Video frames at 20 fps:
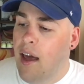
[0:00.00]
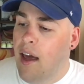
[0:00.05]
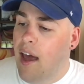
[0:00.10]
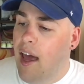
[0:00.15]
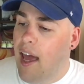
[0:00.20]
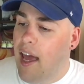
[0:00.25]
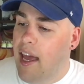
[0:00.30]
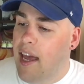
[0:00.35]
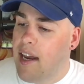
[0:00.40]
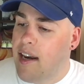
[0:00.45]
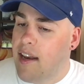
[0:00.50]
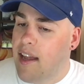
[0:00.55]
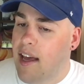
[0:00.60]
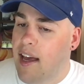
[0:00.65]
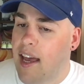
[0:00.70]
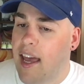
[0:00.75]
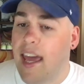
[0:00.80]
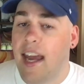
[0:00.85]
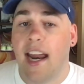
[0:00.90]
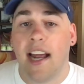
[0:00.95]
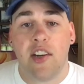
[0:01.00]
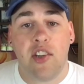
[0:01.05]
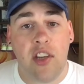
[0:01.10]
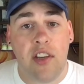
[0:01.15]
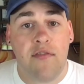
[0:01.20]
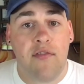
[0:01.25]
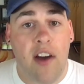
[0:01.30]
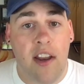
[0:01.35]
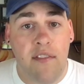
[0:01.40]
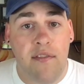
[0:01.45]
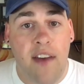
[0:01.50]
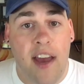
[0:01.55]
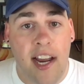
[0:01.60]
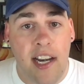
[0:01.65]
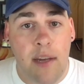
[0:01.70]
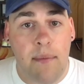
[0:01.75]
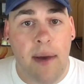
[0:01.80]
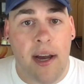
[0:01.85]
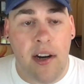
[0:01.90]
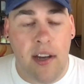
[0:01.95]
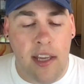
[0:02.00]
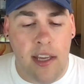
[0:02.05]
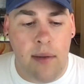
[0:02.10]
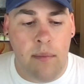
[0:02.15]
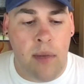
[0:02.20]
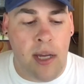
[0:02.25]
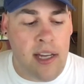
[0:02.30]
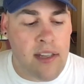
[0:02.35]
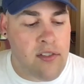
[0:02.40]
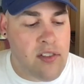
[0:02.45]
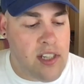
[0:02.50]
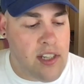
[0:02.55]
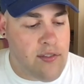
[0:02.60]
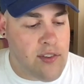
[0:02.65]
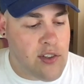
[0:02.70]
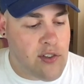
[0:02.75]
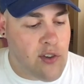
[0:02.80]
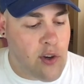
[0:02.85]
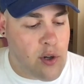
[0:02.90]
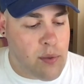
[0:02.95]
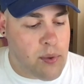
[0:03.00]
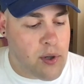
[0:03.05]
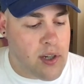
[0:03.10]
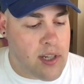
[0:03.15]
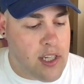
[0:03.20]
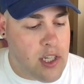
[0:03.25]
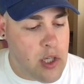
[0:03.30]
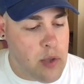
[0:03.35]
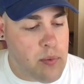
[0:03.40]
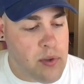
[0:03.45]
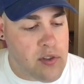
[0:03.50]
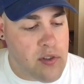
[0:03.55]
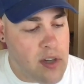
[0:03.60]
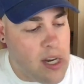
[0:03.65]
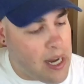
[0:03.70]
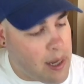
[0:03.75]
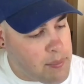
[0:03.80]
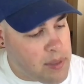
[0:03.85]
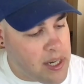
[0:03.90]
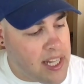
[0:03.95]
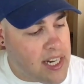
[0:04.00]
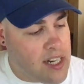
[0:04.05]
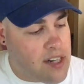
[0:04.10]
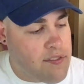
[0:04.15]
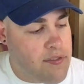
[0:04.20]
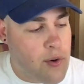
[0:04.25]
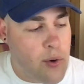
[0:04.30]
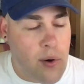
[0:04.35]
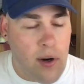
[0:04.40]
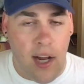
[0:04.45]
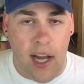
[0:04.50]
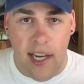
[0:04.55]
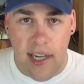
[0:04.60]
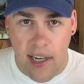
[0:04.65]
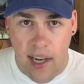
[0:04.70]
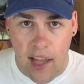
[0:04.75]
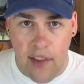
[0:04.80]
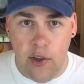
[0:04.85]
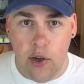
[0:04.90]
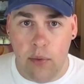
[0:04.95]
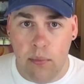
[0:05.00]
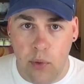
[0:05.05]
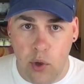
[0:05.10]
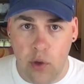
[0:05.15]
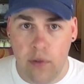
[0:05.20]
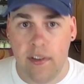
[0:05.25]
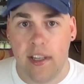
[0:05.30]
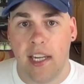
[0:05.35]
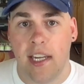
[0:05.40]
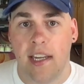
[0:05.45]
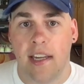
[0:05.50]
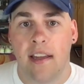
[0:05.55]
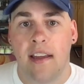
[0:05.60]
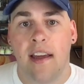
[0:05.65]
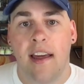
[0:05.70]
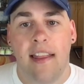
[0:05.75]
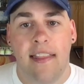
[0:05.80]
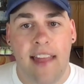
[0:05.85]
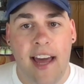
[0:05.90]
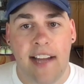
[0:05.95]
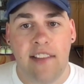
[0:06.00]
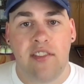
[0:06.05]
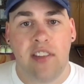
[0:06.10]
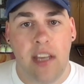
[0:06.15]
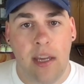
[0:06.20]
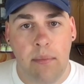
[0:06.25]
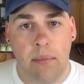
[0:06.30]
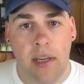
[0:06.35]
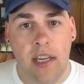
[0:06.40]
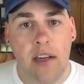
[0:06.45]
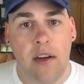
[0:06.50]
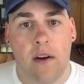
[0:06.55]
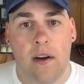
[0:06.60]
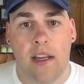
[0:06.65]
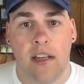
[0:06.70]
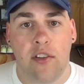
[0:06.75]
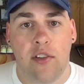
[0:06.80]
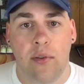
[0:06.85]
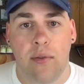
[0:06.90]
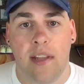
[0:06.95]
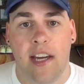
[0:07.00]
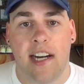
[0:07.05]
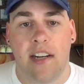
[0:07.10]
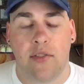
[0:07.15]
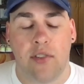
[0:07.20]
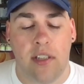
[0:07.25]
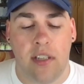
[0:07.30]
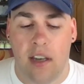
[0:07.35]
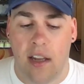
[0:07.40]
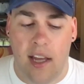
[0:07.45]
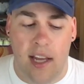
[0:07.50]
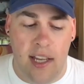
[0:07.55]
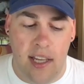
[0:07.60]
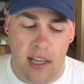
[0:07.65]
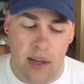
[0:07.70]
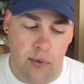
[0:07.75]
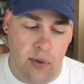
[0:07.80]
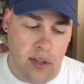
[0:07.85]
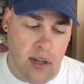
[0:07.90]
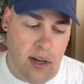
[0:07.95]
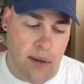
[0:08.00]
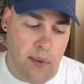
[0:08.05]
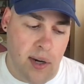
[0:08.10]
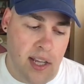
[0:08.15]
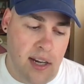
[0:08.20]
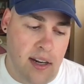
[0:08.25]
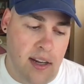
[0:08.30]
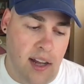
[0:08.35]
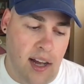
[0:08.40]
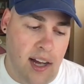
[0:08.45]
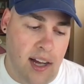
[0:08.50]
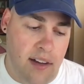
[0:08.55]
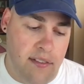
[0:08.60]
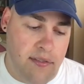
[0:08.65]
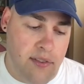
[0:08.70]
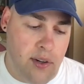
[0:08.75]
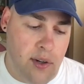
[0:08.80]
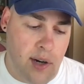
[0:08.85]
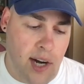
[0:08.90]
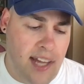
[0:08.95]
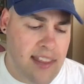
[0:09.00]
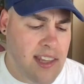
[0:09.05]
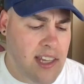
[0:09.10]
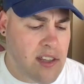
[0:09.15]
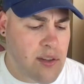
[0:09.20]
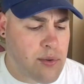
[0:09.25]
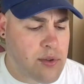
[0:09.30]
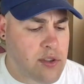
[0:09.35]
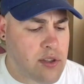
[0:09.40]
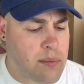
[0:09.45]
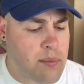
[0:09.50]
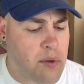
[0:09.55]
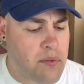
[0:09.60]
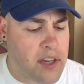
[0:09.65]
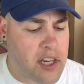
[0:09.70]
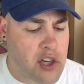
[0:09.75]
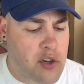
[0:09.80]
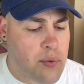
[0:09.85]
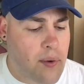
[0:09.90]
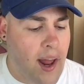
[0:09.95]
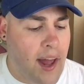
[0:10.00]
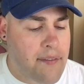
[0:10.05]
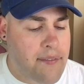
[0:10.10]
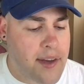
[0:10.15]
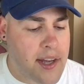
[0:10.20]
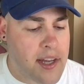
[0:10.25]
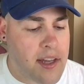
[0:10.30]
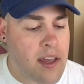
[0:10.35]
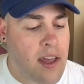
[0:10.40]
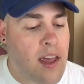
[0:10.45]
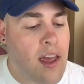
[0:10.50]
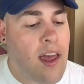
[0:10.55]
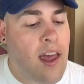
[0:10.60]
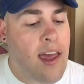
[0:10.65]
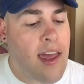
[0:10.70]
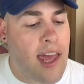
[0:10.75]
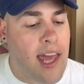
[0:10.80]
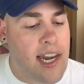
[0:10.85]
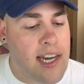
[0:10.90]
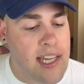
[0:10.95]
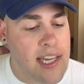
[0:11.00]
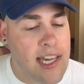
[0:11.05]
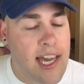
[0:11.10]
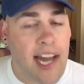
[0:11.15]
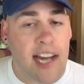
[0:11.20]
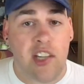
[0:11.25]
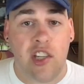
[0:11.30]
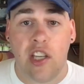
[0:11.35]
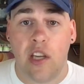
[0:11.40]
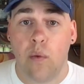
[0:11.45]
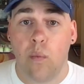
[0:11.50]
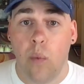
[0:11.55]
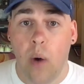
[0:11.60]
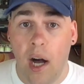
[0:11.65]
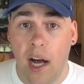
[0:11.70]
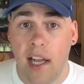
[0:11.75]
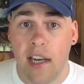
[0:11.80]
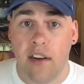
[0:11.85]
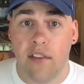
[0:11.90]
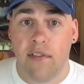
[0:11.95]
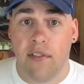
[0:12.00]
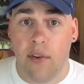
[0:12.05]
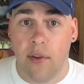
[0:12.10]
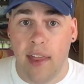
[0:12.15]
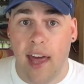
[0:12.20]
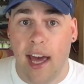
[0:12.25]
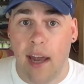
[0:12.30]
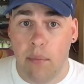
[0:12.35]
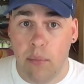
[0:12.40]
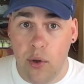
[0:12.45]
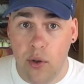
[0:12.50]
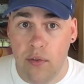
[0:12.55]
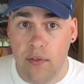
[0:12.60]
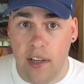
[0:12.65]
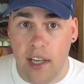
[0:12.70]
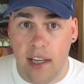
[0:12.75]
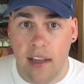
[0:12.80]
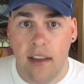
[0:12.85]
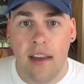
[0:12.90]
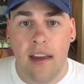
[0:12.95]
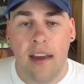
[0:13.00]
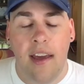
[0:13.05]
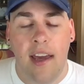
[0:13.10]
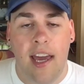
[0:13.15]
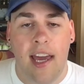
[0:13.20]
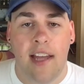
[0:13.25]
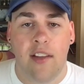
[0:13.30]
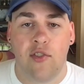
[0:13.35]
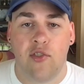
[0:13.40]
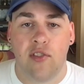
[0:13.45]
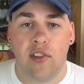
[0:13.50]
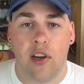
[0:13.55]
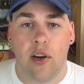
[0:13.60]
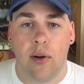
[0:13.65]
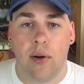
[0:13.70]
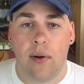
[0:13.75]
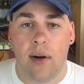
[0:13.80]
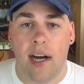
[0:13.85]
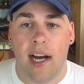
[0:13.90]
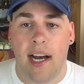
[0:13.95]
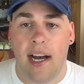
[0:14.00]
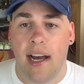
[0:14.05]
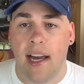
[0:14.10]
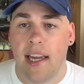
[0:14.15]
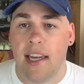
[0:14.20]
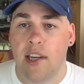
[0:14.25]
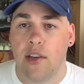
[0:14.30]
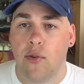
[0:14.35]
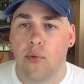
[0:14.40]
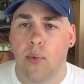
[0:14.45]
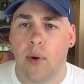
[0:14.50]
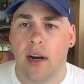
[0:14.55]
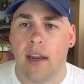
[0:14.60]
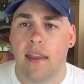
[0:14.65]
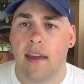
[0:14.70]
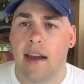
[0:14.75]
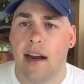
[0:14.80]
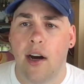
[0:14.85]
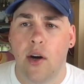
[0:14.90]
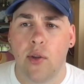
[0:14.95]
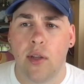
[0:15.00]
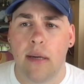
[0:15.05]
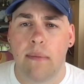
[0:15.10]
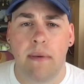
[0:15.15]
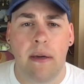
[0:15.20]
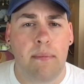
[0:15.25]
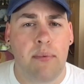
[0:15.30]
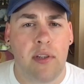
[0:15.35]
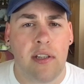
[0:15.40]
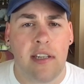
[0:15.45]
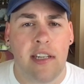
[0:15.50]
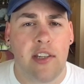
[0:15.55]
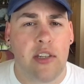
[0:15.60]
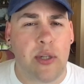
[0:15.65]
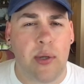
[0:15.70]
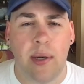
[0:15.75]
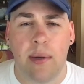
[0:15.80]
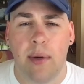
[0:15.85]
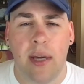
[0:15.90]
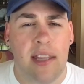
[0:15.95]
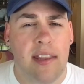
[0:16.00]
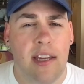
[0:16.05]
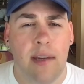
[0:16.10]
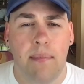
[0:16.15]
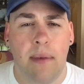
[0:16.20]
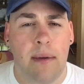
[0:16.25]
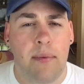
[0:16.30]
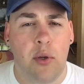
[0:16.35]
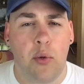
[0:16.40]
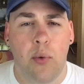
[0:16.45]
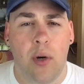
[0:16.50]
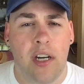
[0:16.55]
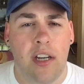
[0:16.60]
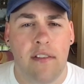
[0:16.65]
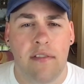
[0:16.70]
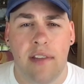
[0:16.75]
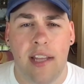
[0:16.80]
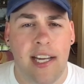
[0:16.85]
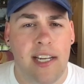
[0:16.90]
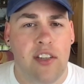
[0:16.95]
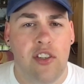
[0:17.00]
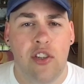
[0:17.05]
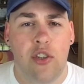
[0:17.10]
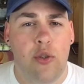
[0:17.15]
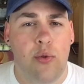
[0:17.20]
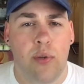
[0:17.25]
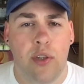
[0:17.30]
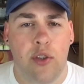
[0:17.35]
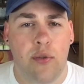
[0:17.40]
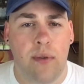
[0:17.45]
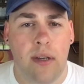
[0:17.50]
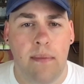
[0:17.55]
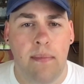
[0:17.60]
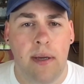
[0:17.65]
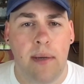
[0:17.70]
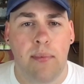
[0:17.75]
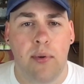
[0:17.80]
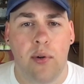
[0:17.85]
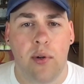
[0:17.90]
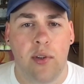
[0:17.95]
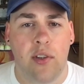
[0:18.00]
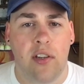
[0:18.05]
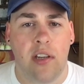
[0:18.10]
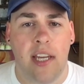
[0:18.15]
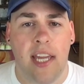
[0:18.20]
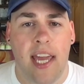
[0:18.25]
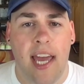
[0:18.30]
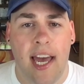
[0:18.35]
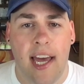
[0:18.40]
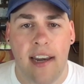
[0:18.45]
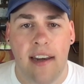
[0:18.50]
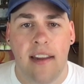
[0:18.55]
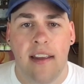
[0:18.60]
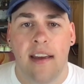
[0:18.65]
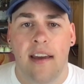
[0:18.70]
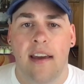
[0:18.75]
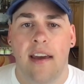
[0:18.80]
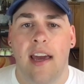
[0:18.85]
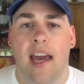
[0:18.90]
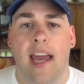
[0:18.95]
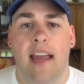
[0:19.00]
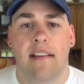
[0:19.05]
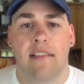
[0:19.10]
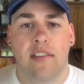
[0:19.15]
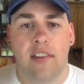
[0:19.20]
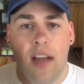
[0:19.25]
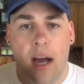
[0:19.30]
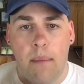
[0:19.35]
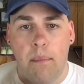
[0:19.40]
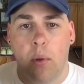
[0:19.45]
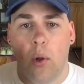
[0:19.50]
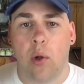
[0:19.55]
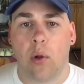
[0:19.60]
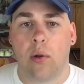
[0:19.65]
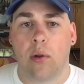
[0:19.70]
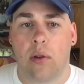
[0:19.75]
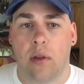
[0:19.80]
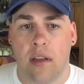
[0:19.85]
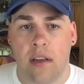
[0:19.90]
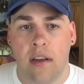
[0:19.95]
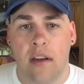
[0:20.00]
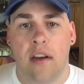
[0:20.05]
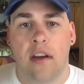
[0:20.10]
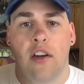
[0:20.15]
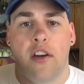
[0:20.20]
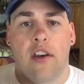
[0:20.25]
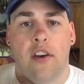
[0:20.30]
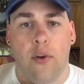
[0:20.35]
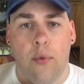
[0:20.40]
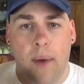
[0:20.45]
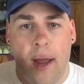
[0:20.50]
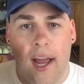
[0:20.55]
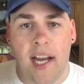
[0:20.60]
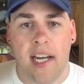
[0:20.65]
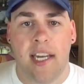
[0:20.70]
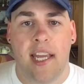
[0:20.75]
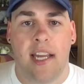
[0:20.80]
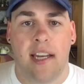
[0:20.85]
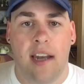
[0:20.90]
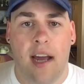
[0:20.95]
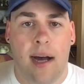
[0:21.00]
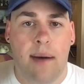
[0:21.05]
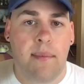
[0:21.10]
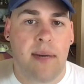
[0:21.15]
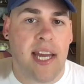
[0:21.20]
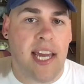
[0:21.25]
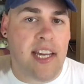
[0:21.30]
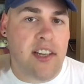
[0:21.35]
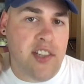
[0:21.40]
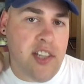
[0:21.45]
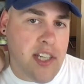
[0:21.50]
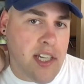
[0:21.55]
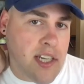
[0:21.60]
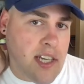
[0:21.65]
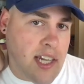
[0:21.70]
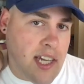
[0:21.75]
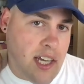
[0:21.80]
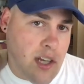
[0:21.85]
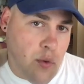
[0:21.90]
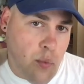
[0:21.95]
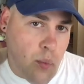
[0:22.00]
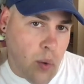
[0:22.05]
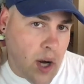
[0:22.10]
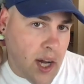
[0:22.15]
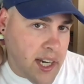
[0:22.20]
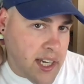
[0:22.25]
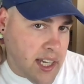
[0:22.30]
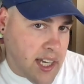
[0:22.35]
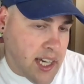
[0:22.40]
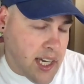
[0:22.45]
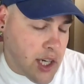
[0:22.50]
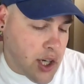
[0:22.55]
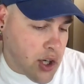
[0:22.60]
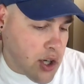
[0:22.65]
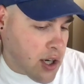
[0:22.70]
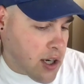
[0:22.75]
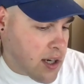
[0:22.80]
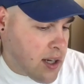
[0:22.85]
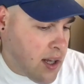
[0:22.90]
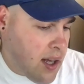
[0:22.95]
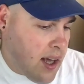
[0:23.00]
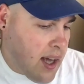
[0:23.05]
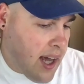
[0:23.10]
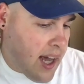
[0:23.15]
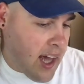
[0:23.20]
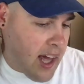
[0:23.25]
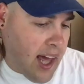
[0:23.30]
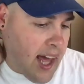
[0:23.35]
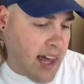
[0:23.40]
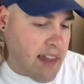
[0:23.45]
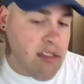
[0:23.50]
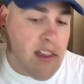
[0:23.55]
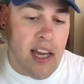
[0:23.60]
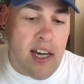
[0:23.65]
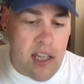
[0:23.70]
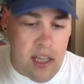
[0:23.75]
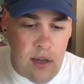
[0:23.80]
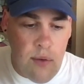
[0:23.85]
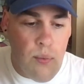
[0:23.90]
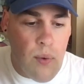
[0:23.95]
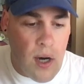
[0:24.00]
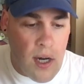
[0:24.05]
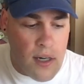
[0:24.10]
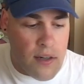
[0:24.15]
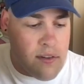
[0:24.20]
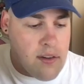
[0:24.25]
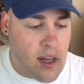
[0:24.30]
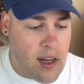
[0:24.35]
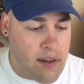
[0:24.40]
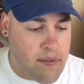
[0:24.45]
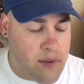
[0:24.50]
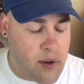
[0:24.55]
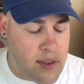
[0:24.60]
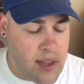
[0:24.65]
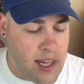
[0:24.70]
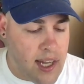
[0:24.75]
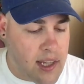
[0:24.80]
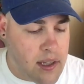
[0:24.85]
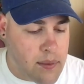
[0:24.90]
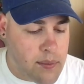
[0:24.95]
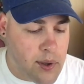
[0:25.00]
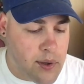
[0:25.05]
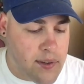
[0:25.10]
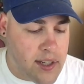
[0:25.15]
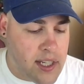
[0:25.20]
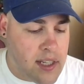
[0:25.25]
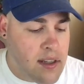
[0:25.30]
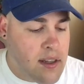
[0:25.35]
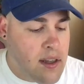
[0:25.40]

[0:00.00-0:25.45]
And actually, fun fact about him, Steven Soderbergh, he was nominated for another movie that same year in 2000. He was nominated for, I think it was the movie Traffic, and he actually won for that movie. And so he's one of the only people in history, I think maybe one of like 2 or 3 people to get a double directing nomination in 1 year. And then he won for the other movie.